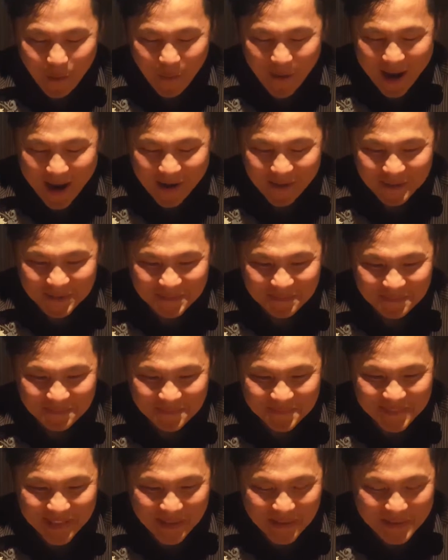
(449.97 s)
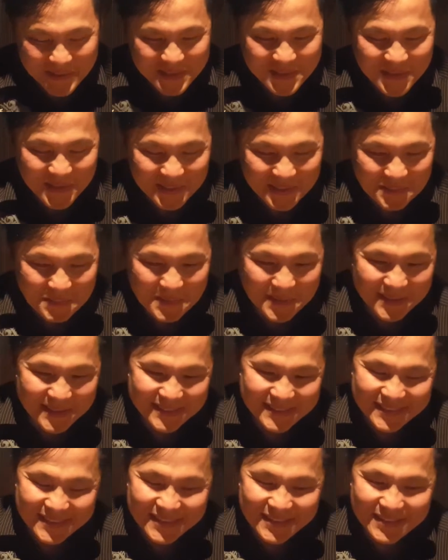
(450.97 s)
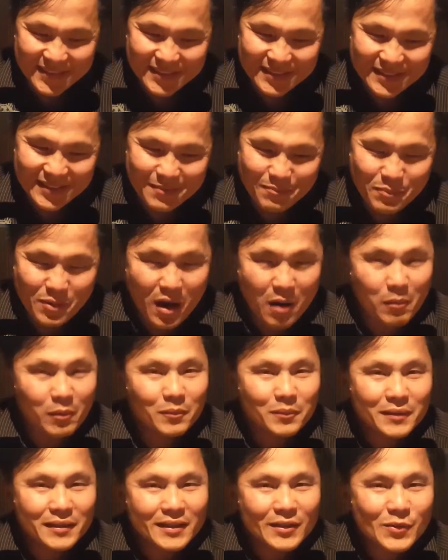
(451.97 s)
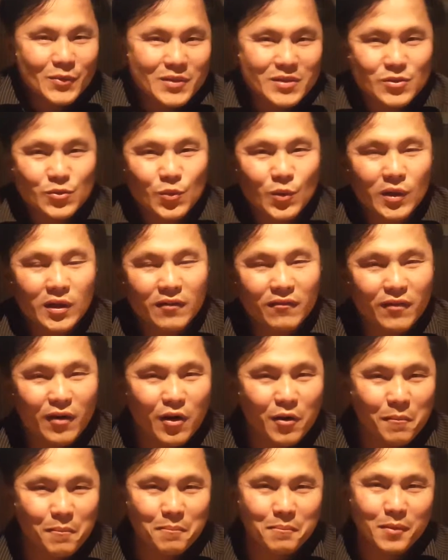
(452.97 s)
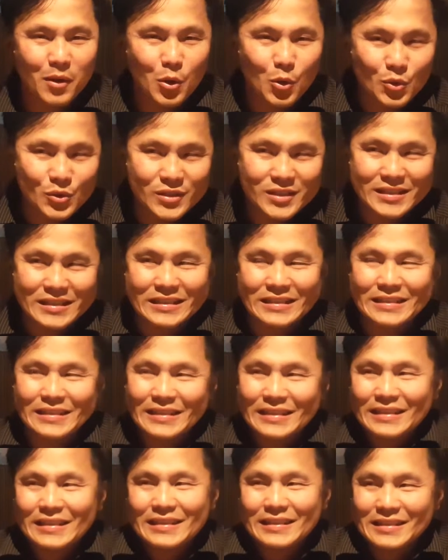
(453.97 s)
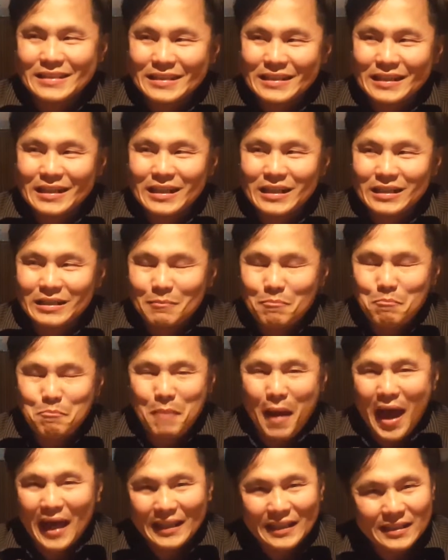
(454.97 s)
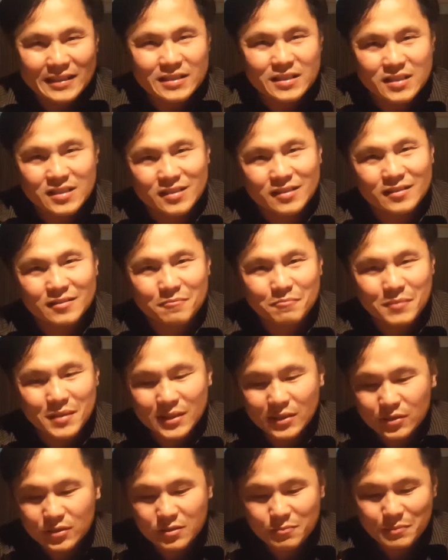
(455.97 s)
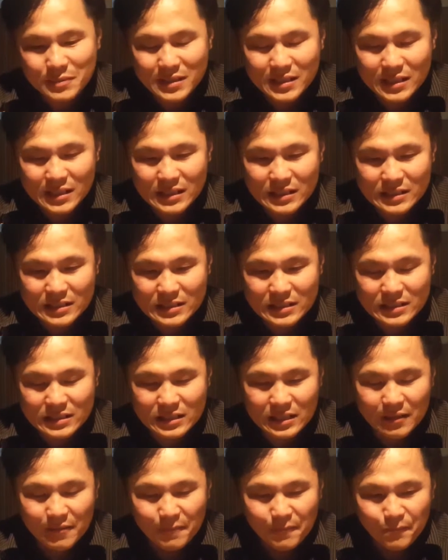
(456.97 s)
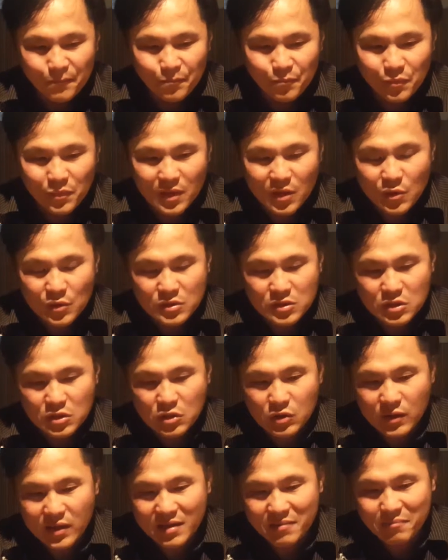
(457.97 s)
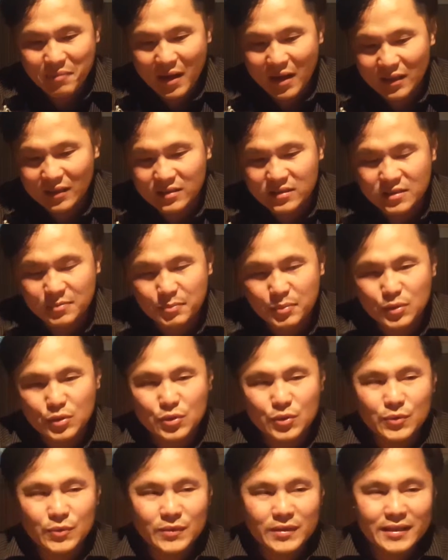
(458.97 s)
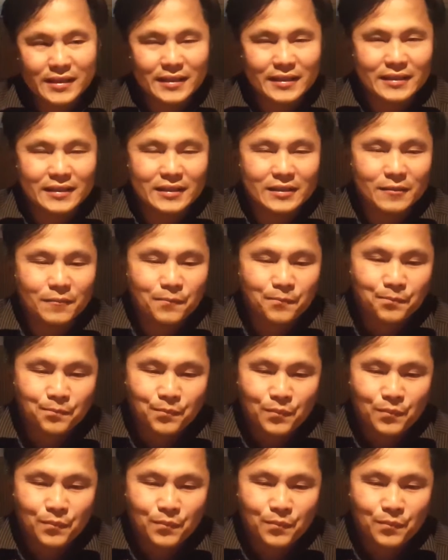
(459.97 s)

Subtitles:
Wow, that was quite the meal. It probably was one of our most balanced meals because there was a great balance between